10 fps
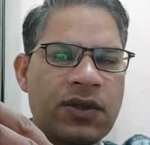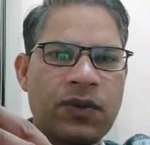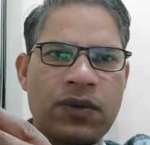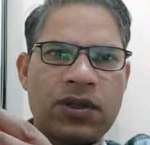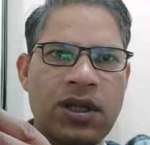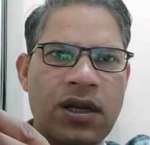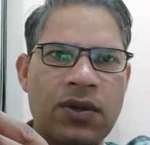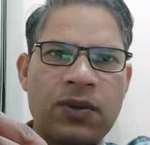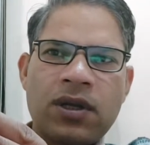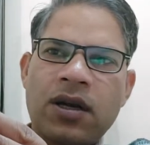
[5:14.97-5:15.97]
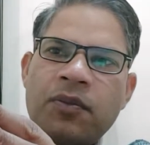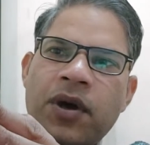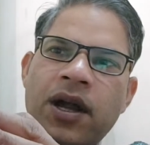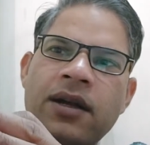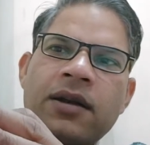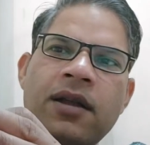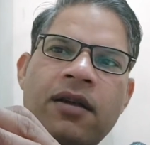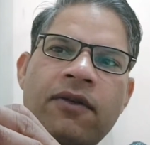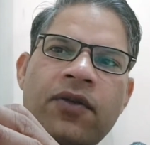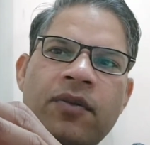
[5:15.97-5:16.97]
fossa, two-third part,
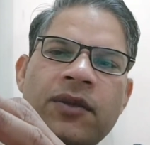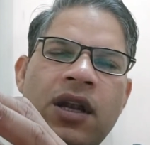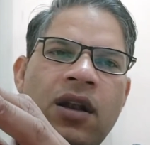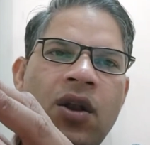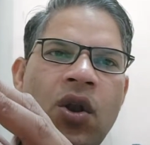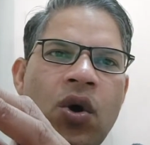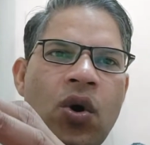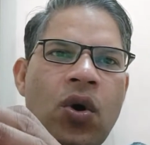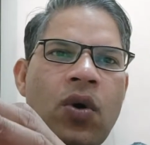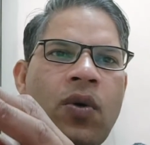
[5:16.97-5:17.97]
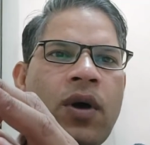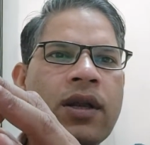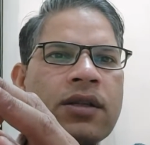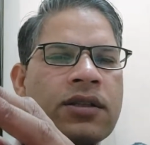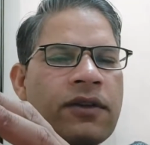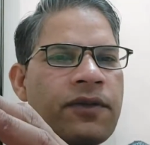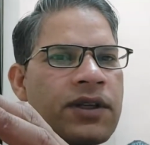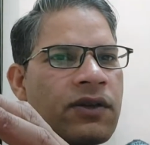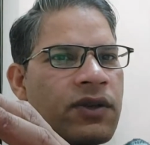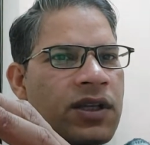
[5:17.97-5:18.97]
from the lower
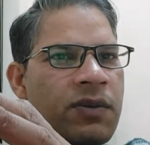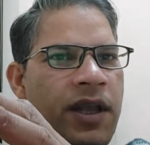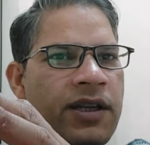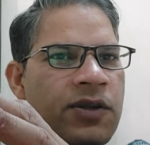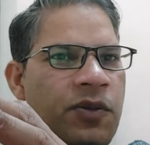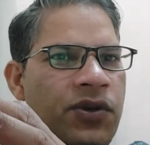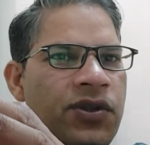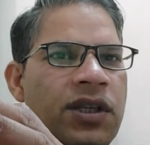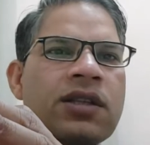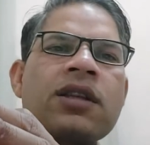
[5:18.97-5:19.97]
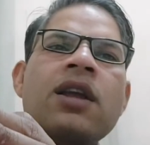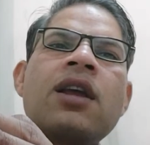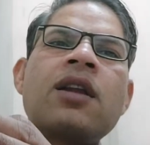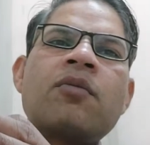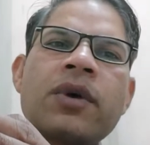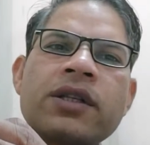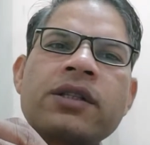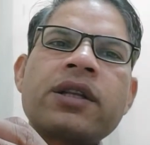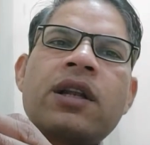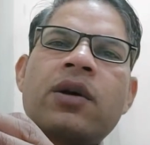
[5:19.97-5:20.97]
surface of the spinous process,
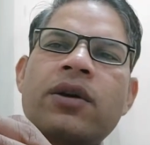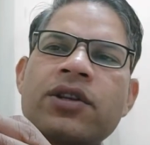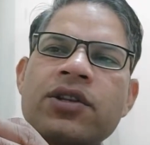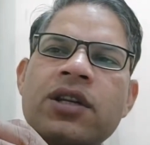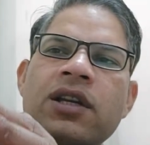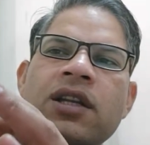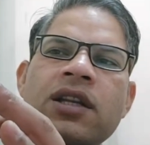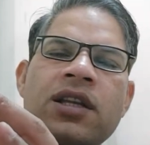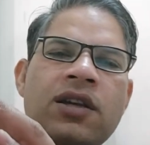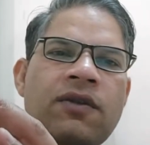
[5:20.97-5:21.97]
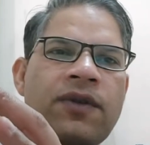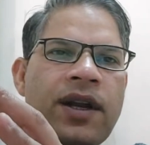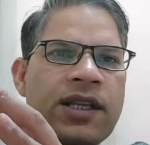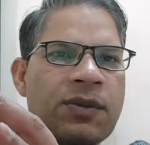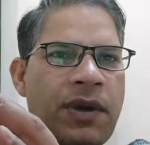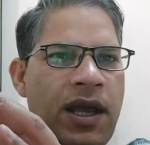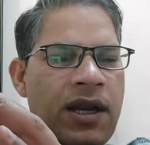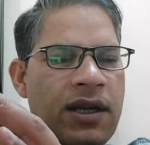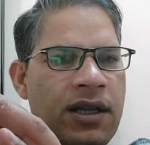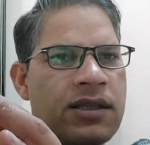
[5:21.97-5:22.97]
muscle originating
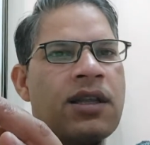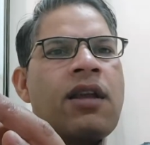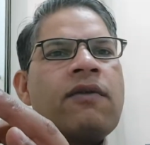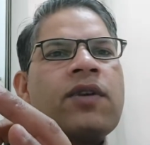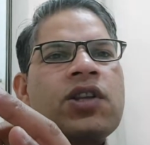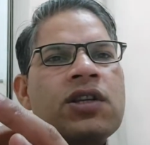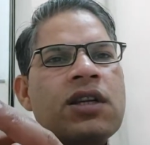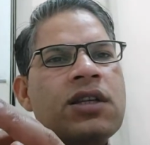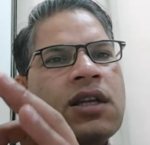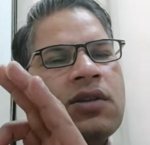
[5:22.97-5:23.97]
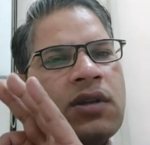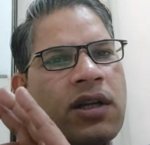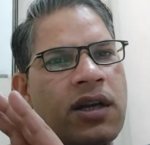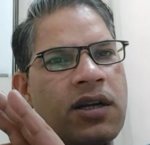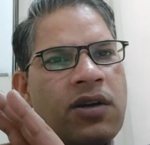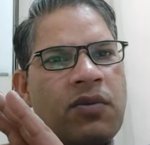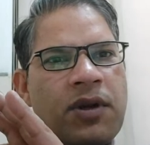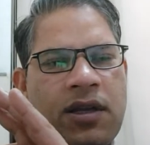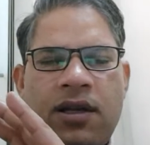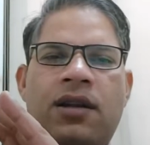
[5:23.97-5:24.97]
infraspinatus, which attaches on the greater
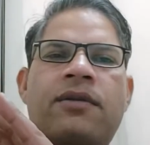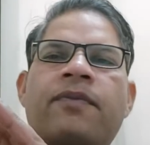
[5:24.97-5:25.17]
tubercle.